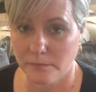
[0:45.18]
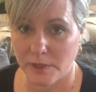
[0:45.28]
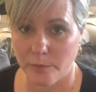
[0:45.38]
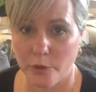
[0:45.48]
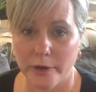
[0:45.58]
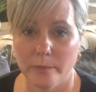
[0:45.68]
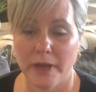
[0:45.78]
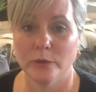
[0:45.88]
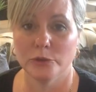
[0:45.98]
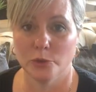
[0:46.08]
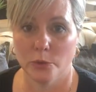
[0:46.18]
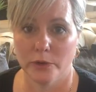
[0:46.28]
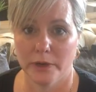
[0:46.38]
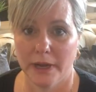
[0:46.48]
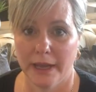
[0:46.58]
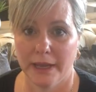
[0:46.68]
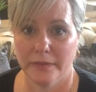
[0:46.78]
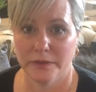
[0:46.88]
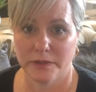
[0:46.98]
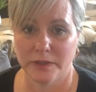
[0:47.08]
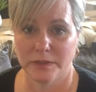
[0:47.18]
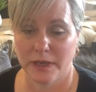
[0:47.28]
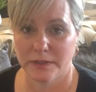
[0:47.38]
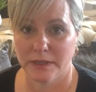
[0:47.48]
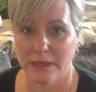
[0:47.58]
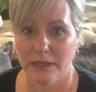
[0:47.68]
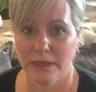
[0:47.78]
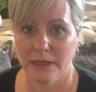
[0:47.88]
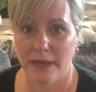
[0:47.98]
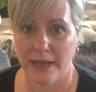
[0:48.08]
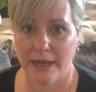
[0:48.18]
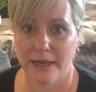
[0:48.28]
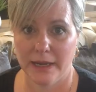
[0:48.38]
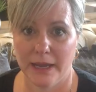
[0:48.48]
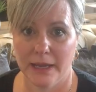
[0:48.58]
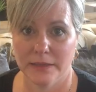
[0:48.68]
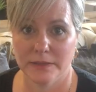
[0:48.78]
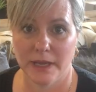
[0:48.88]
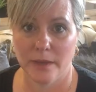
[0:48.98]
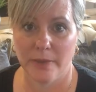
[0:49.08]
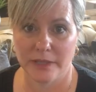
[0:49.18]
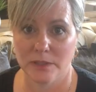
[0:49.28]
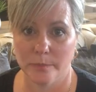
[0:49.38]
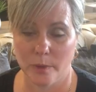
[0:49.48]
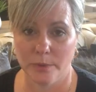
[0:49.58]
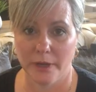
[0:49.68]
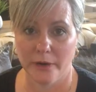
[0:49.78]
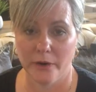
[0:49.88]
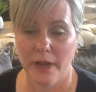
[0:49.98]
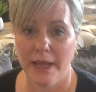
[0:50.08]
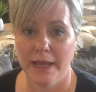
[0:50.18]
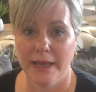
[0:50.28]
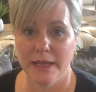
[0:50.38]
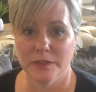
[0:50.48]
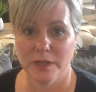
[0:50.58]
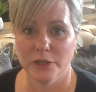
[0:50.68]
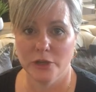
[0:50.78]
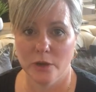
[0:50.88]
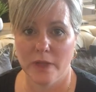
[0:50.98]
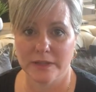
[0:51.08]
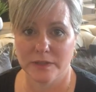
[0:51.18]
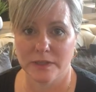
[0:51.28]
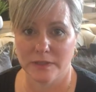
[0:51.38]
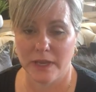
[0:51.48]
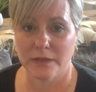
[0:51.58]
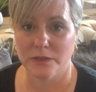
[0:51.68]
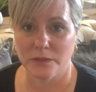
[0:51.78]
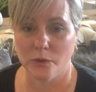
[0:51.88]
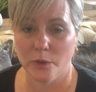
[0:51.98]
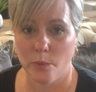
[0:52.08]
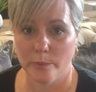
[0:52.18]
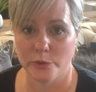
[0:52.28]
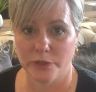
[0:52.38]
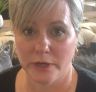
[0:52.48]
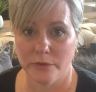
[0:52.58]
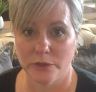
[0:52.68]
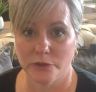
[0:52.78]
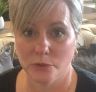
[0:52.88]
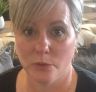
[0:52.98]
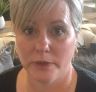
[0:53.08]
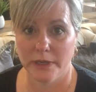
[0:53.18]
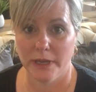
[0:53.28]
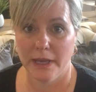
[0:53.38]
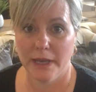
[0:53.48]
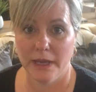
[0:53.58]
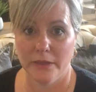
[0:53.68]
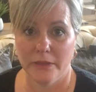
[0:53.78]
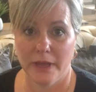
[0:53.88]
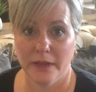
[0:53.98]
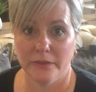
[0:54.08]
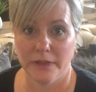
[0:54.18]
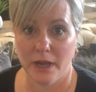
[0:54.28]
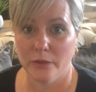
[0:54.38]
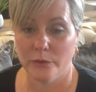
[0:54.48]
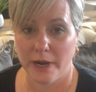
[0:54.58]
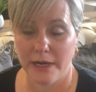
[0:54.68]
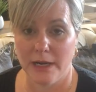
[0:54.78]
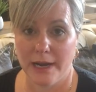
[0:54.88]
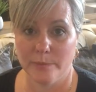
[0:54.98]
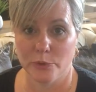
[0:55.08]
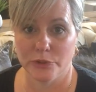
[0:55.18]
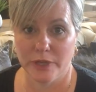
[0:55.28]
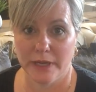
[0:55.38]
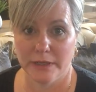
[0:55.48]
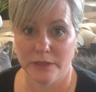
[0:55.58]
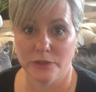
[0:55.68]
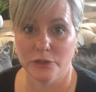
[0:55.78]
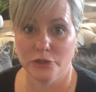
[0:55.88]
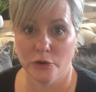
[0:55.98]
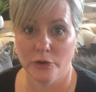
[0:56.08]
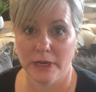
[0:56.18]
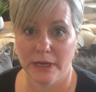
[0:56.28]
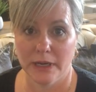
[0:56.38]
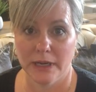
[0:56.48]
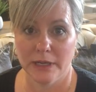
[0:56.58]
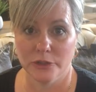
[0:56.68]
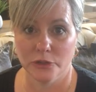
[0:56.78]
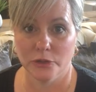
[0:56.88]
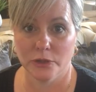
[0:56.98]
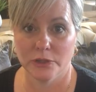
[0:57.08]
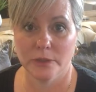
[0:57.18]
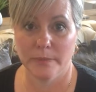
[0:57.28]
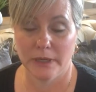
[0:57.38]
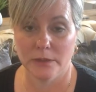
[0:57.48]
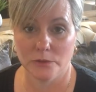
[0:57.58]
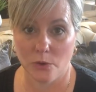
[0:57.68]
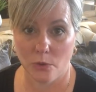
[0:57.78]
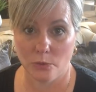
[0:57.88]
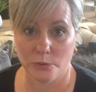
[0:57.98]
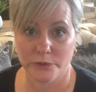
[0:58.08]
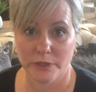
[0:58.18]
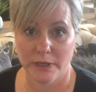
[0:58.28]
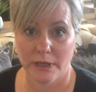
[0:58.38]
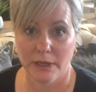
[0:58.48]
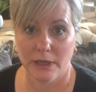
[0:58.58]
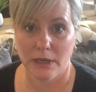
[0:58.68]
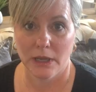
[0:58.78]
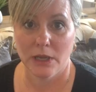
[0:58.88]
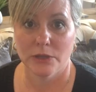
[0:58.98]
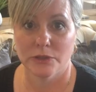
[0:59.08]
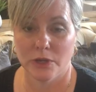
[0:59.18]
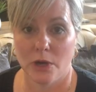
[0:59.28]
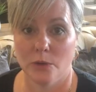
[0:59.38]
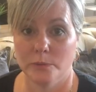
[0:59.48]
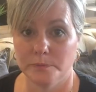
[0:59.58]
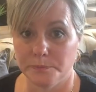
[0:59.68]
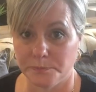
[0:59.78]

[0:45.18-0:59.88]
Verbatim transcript: He brought up Michael Jordan and the success he had as a basketball player and said, You know, that success is only 1% of his story that the other 99% is the journey he took to meet his goals. So